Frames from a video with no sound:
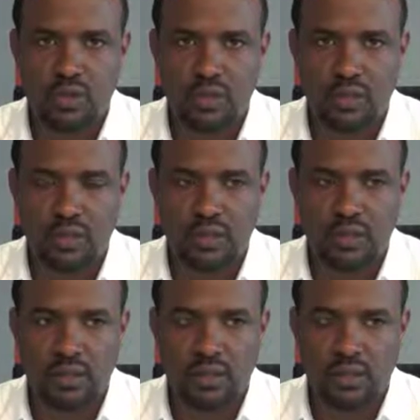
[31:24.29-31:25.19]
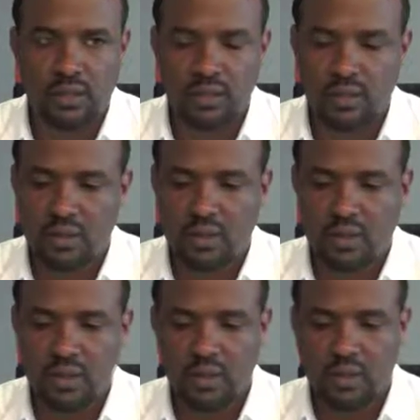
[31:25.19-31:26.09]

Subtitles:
where there